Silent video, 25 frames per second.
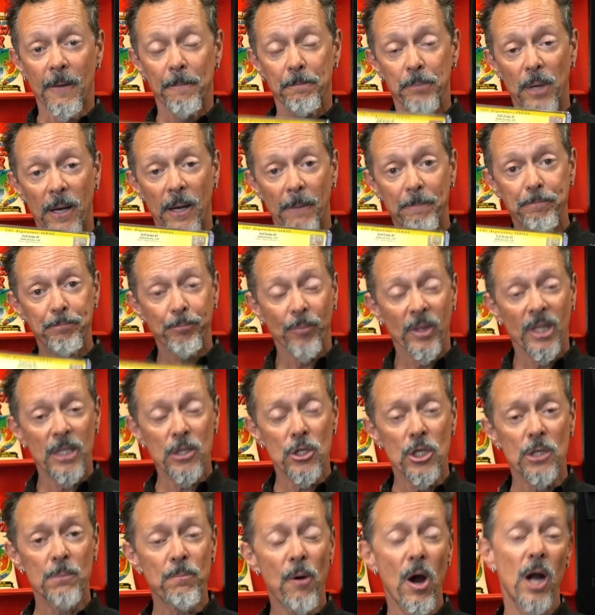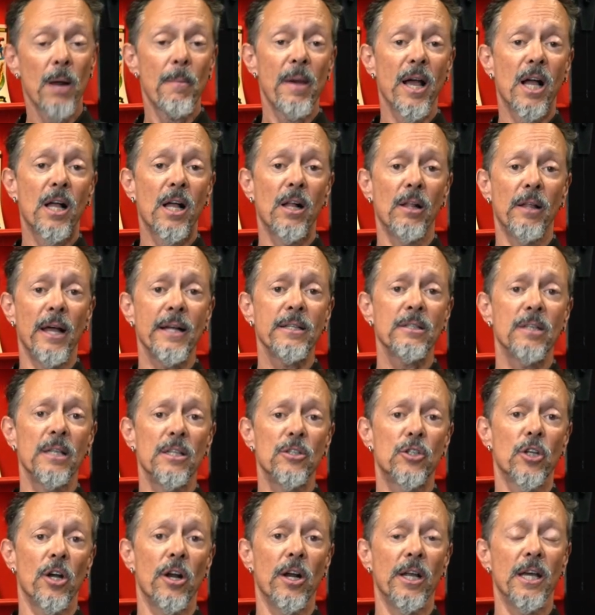But this is part of my collecting
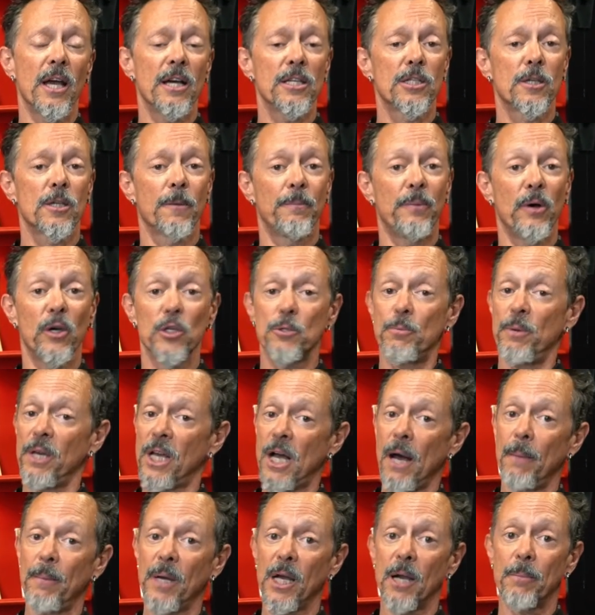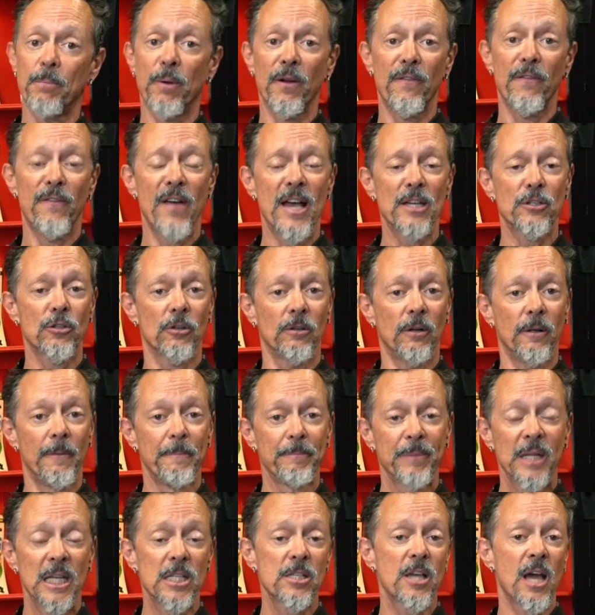journey, I suppose, becoming a professional.
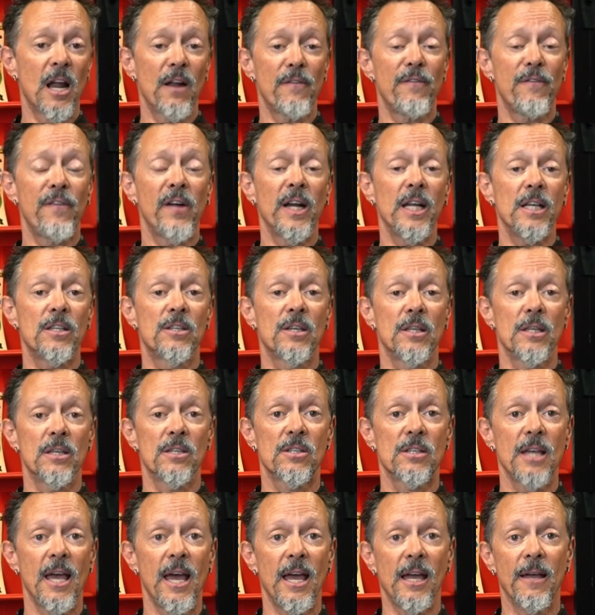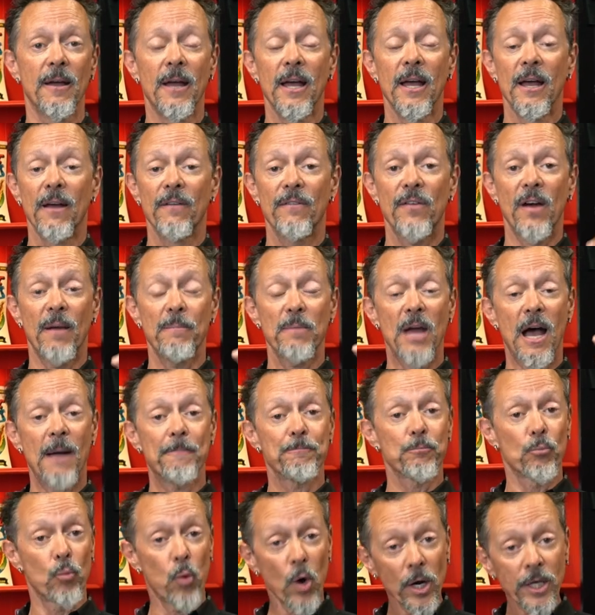It's kind of funny to this day. If I'm
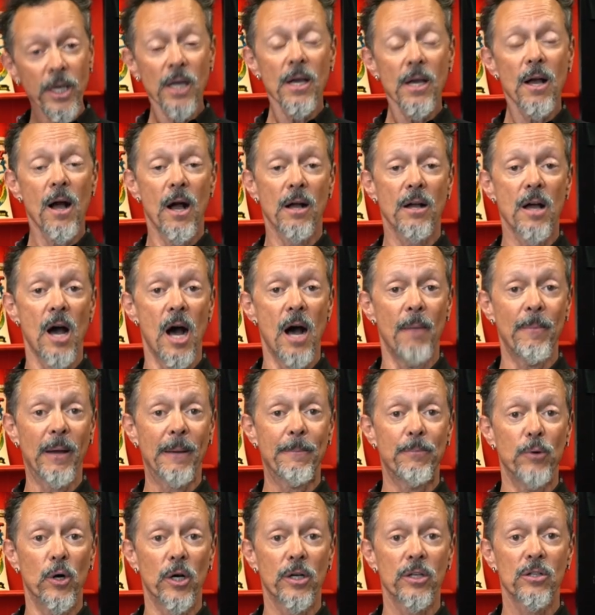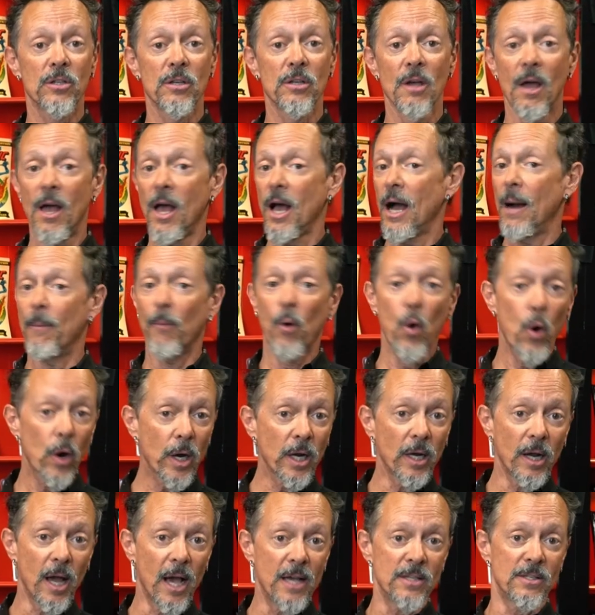not working on comic books, I'm
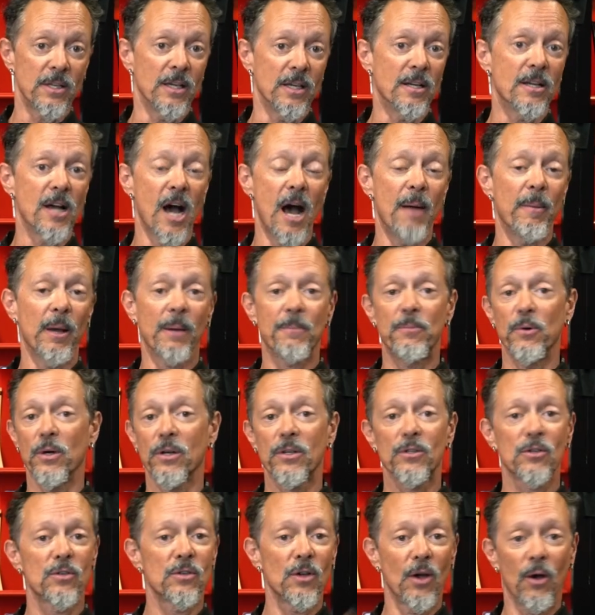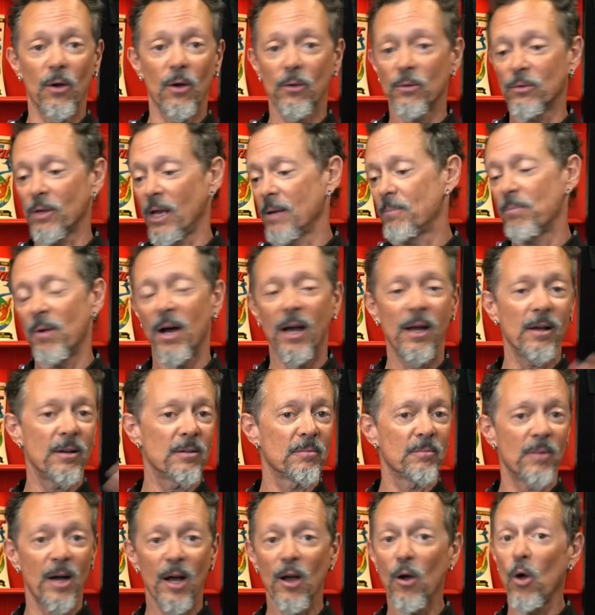organizing comic books. So like my,
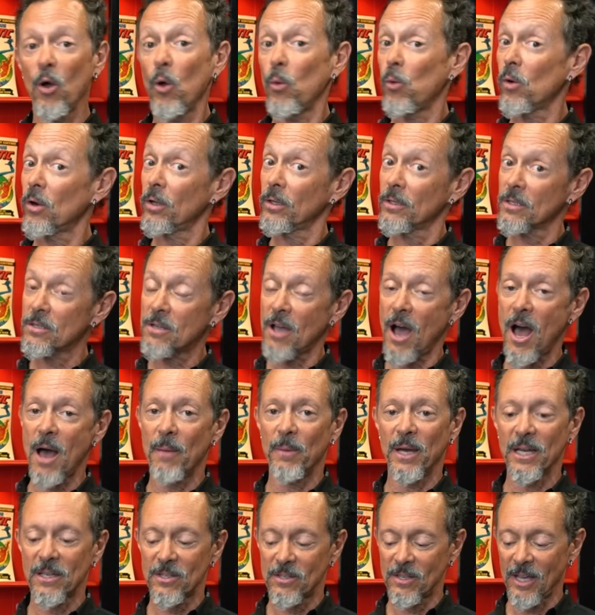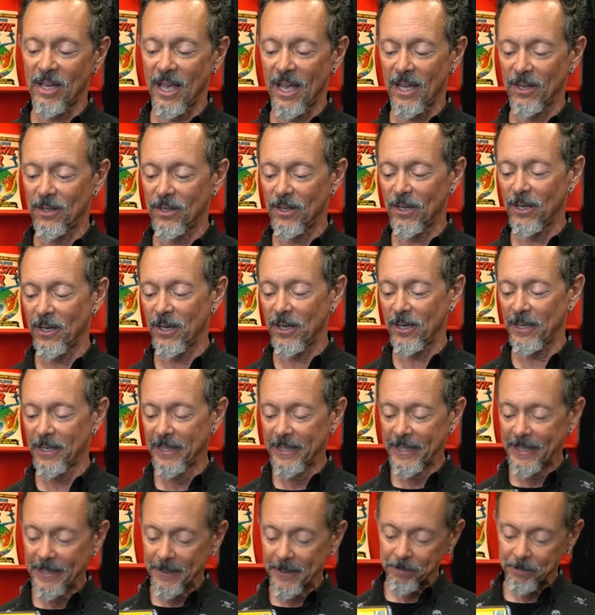my whole world is comics and uh,
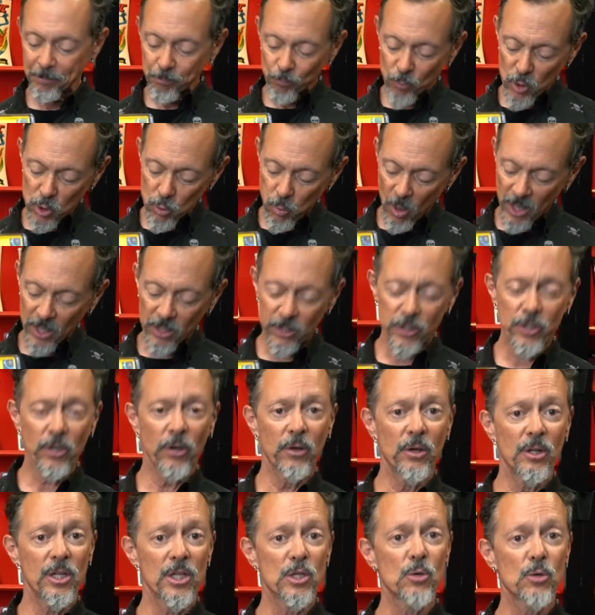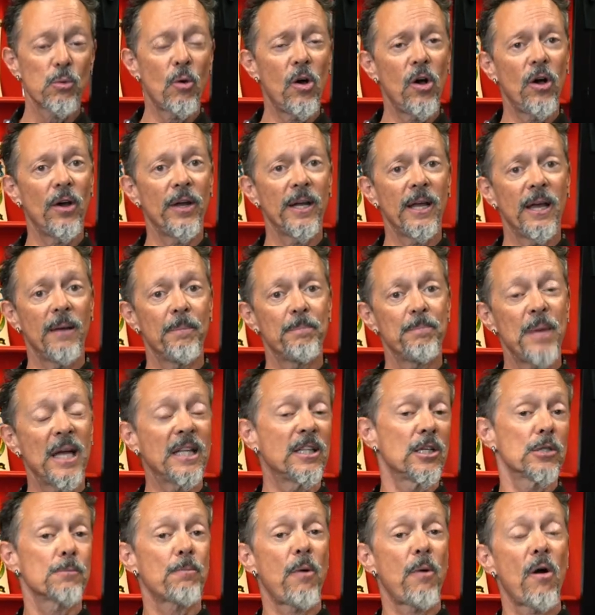just wanted to show you this one and
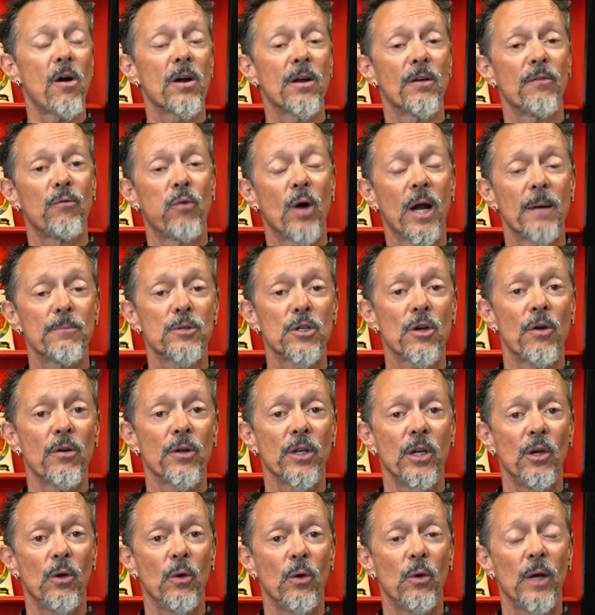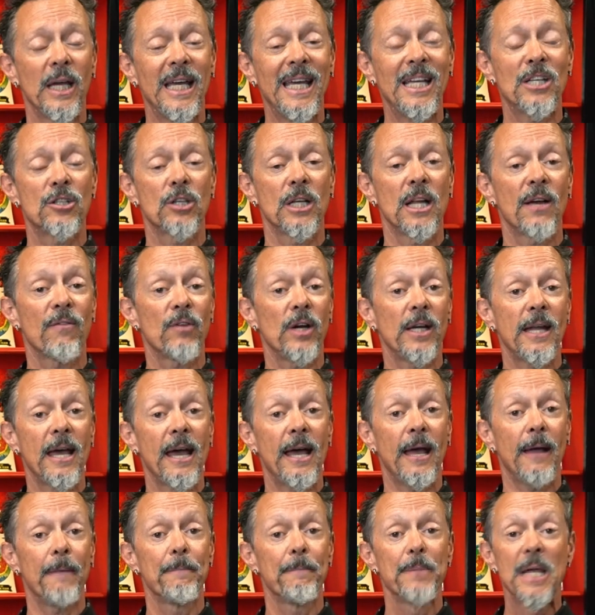make this part of what I'm showing you each and every
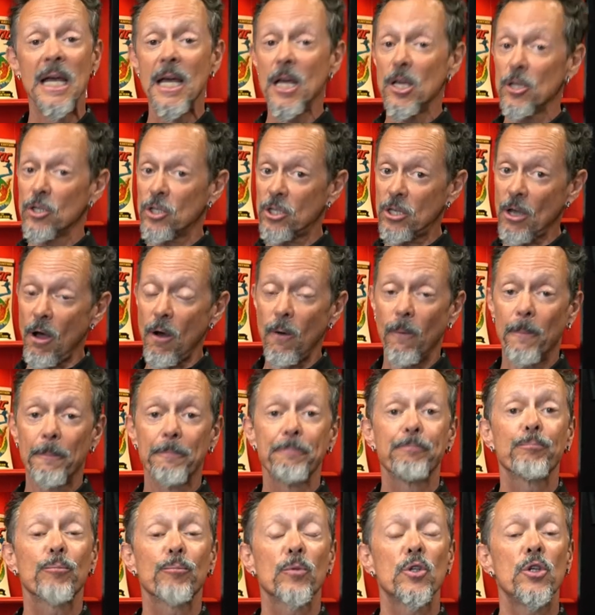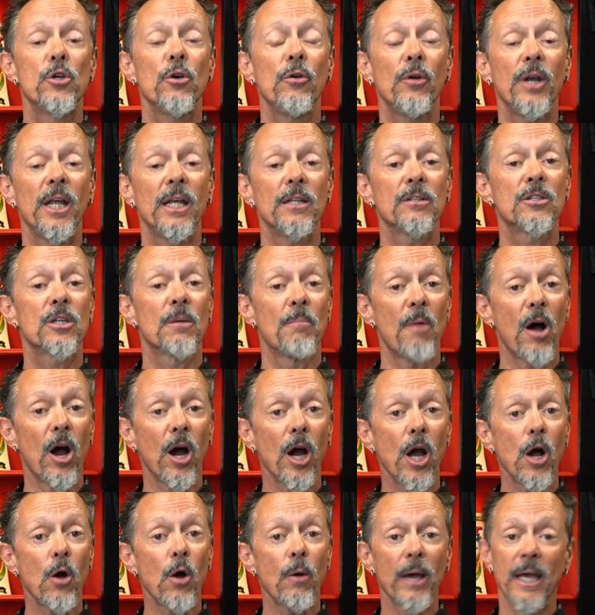day. So tune in
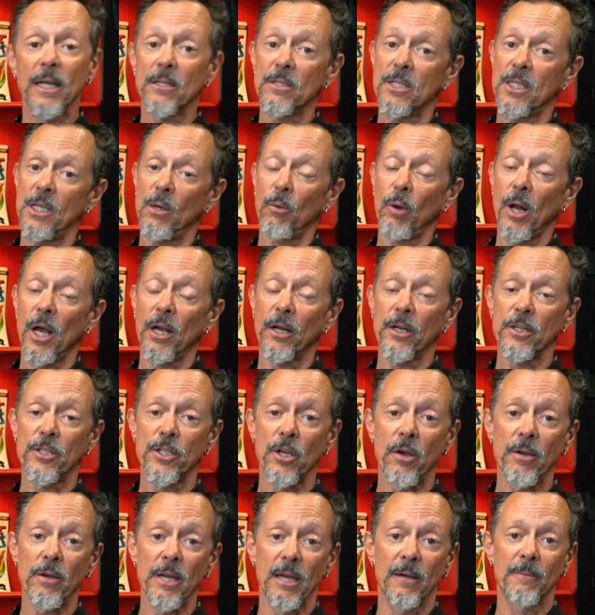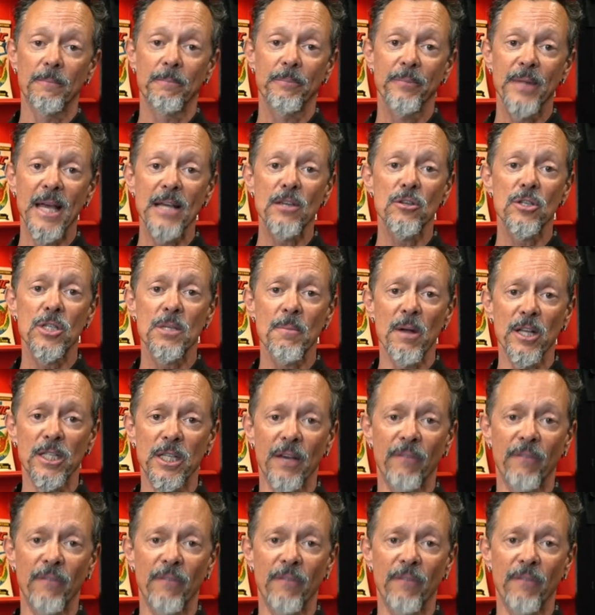tomorrow and see what I'm gonna show you. Thank you so much,